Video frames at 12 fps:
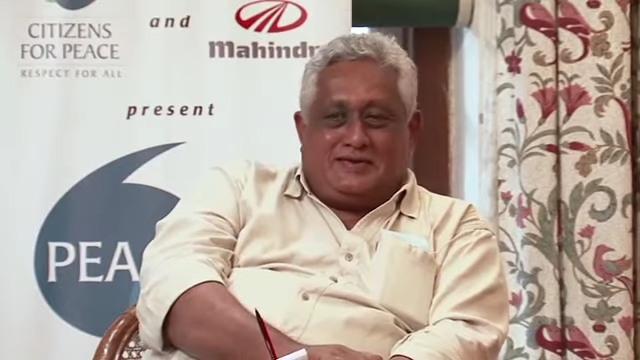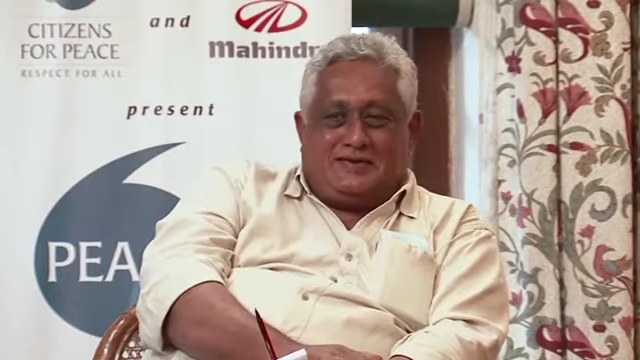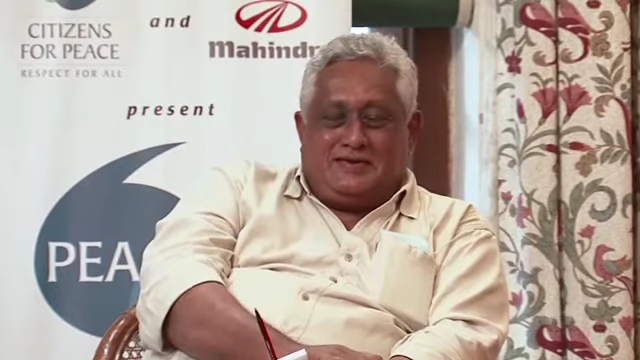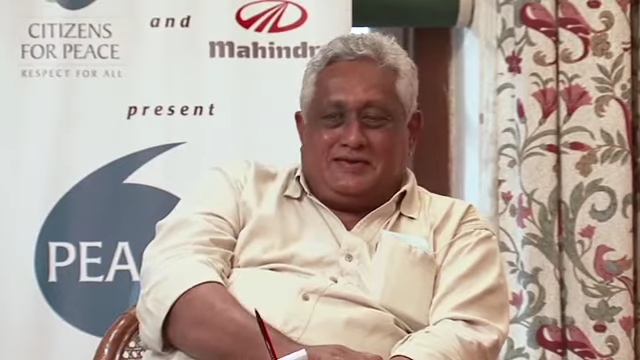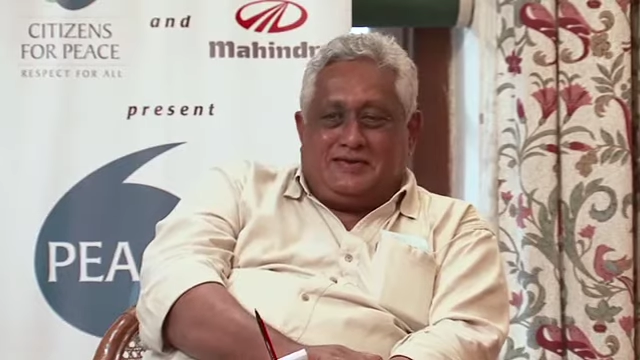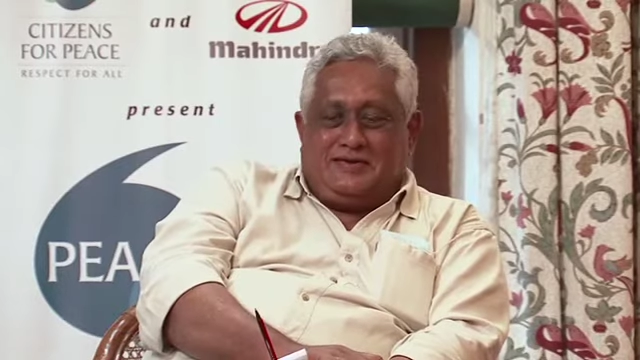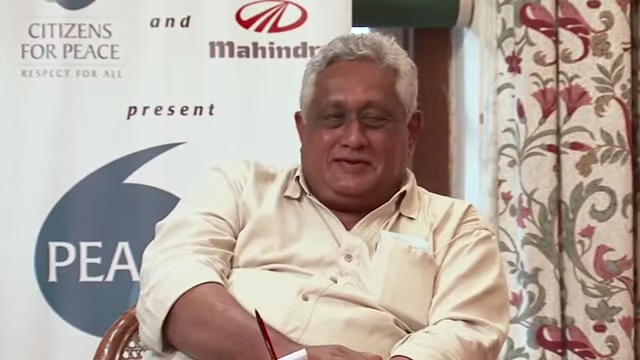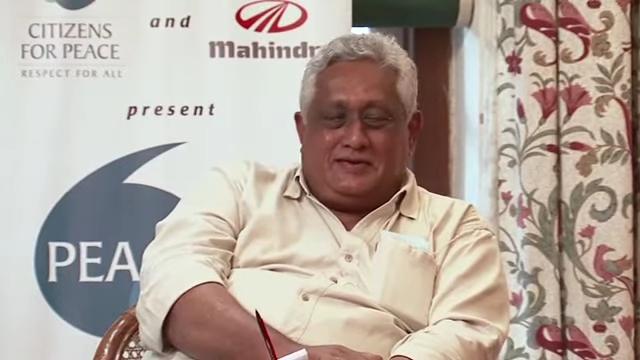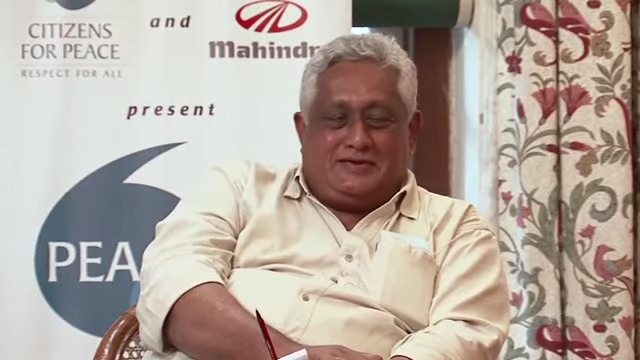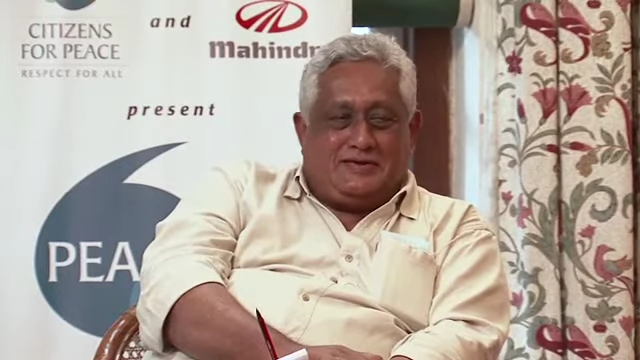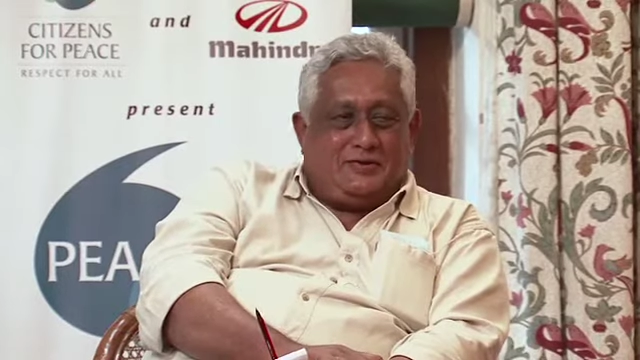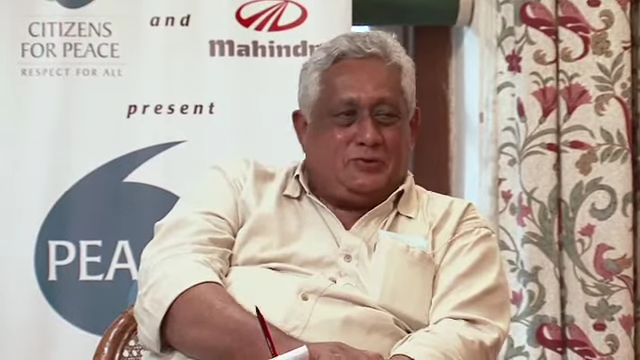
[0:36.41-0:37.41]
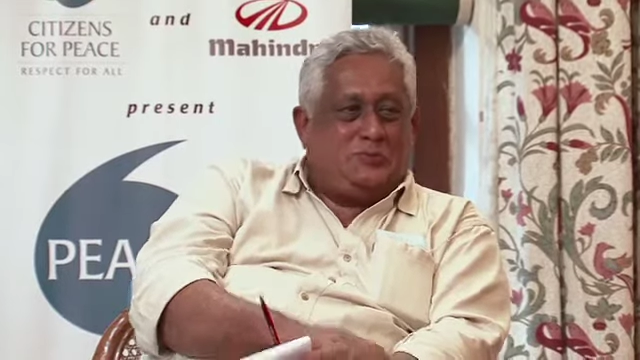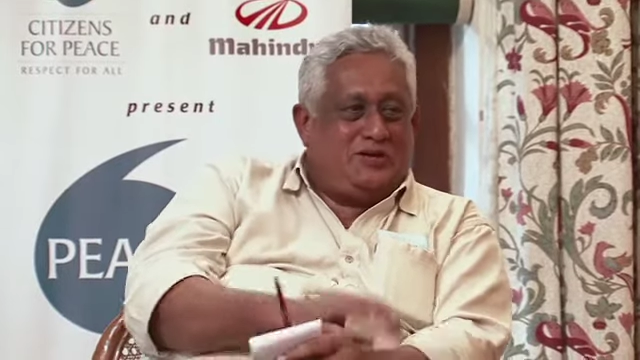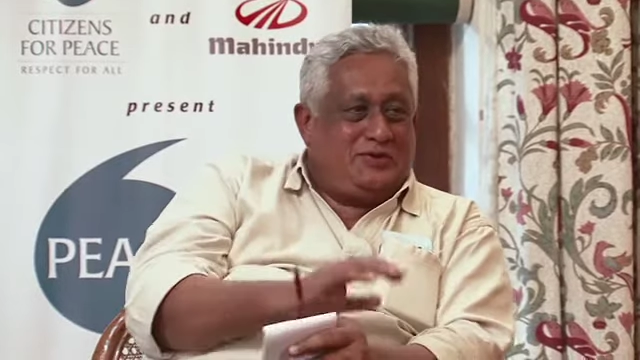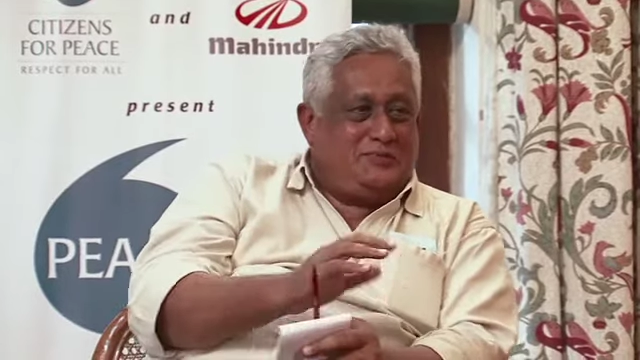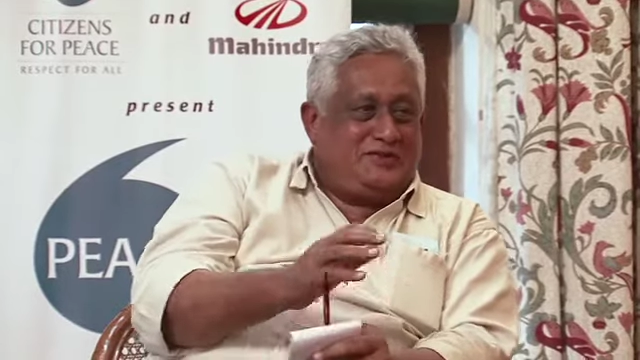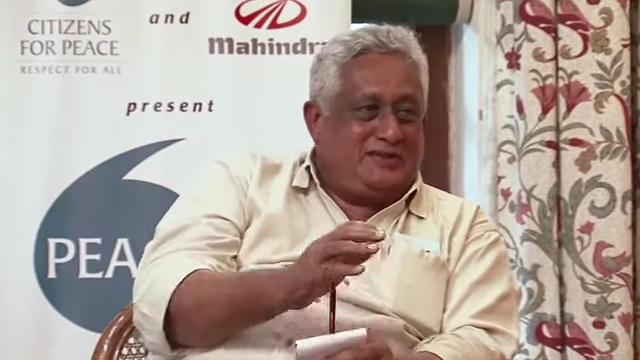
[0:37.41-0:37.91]
You
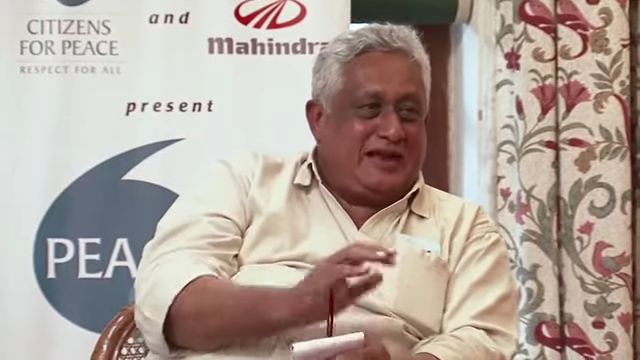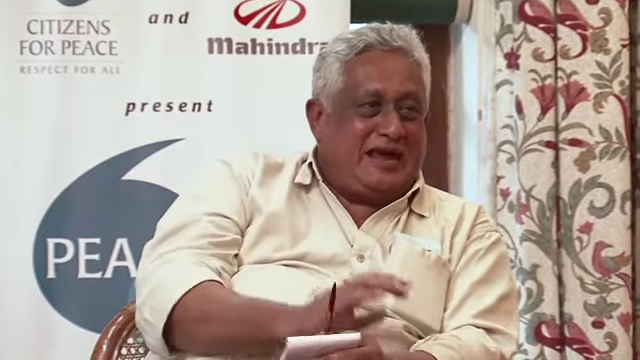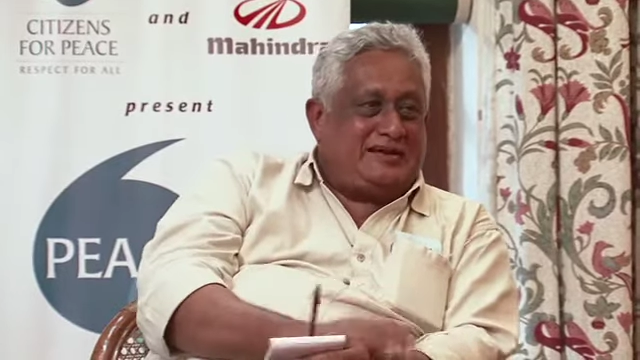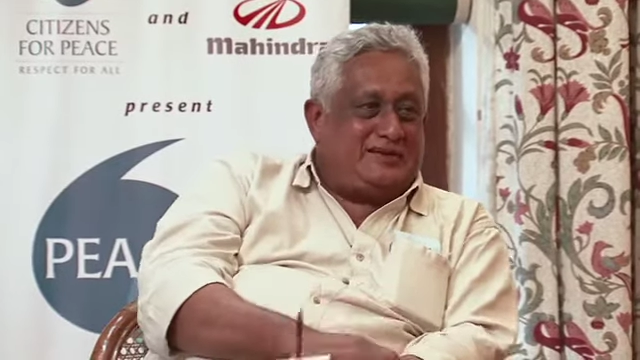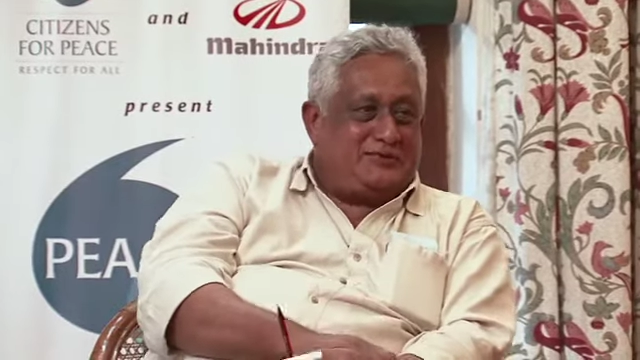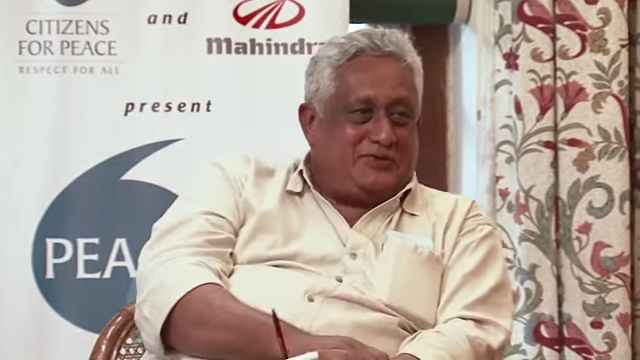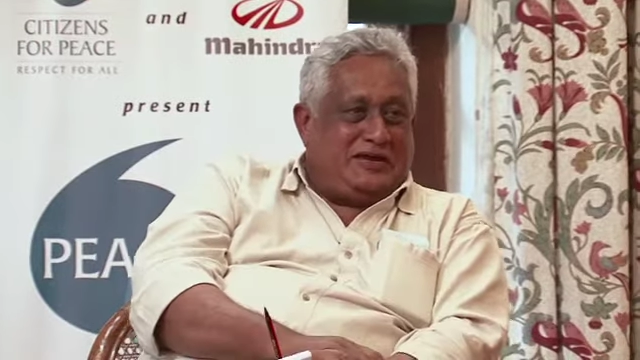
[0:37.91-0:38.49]
begin with an act of